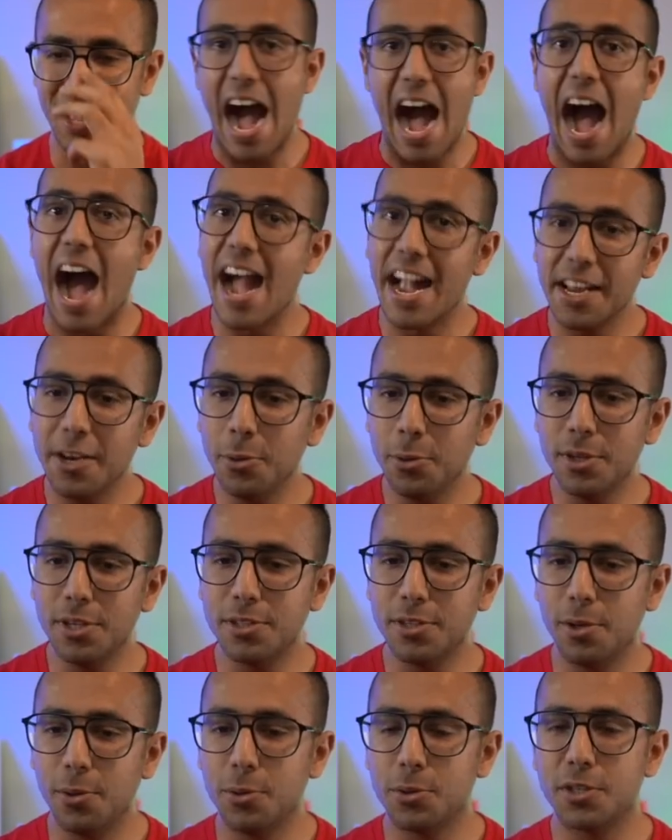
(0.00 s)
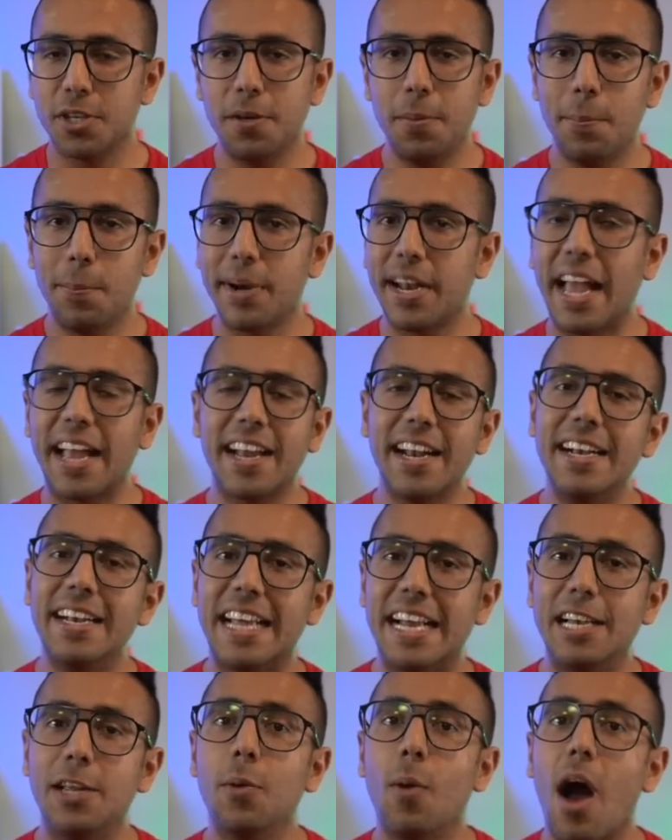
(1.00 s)
I know the solution, but I can
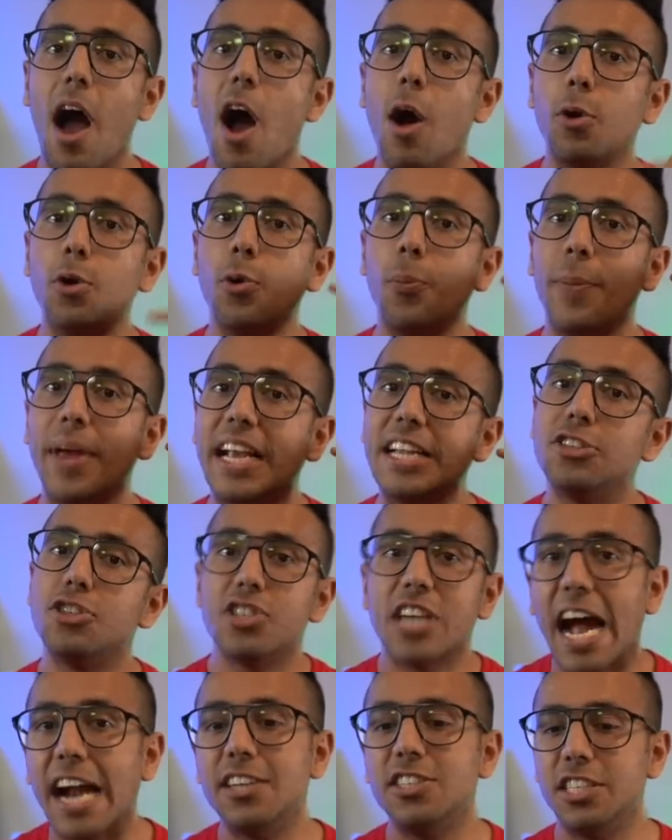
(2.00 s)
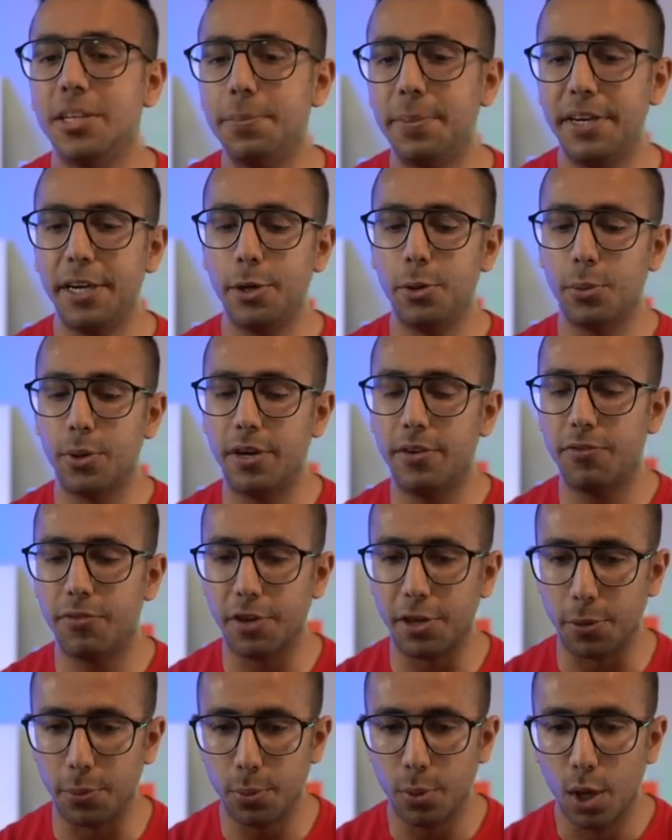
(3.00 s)
tell you how to make ChatGPT do it
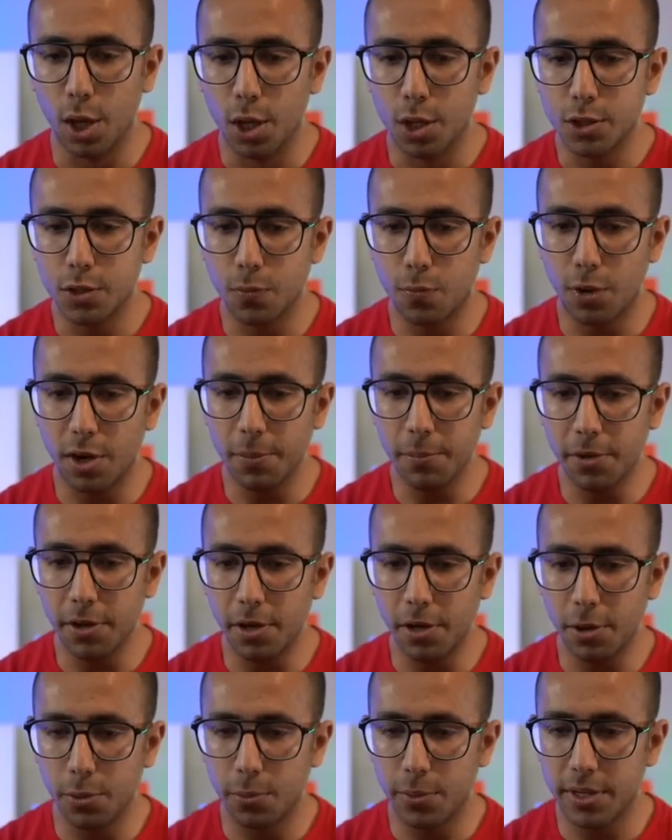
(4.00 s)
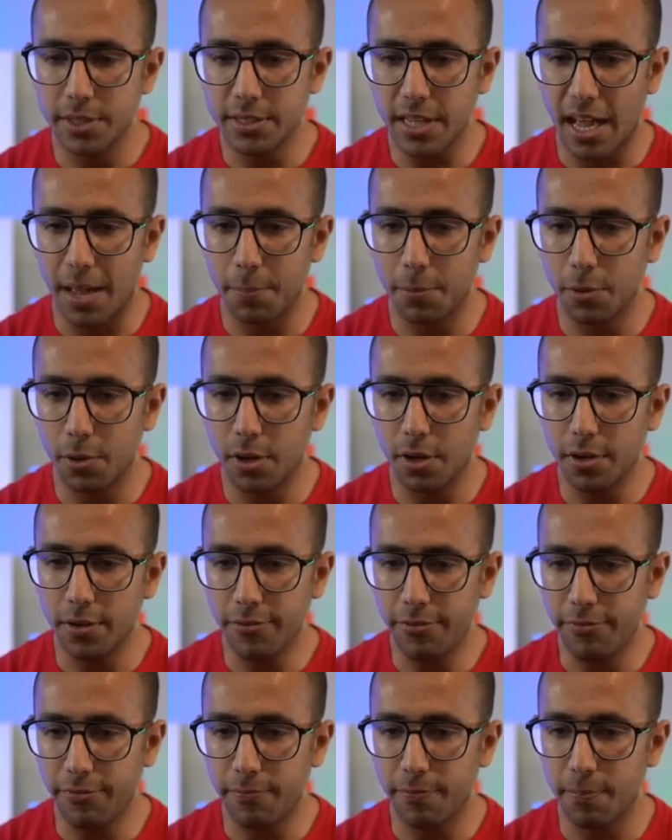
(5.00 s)
for you. So what I'm gonna do is I'm
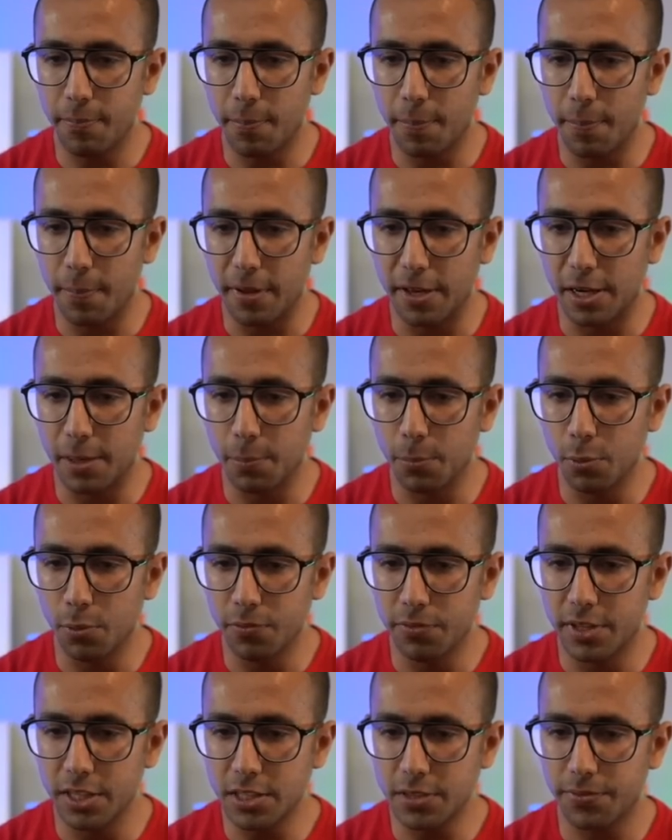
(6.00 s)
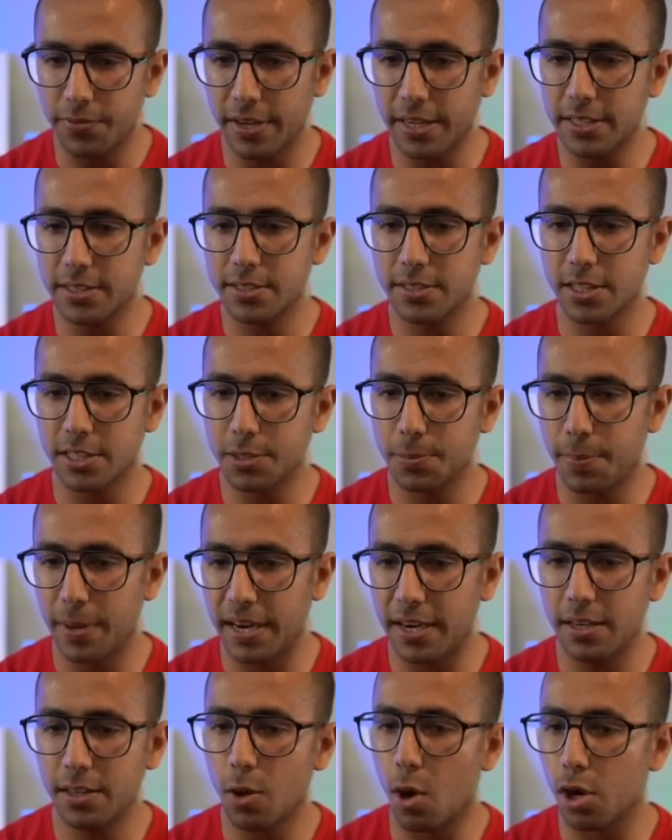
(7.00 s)
gonna remove this fix,
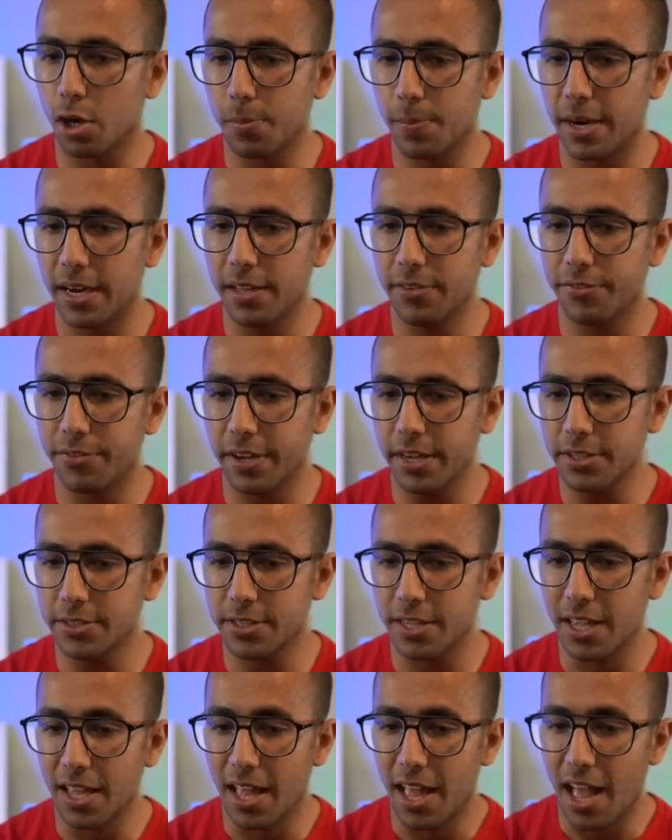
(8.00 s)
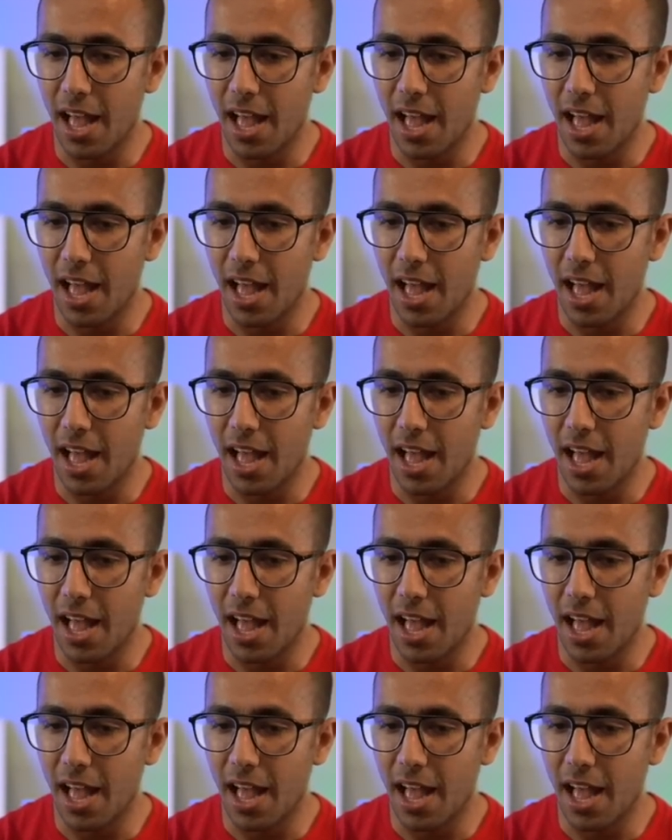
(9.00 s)
suspend the automatic fix.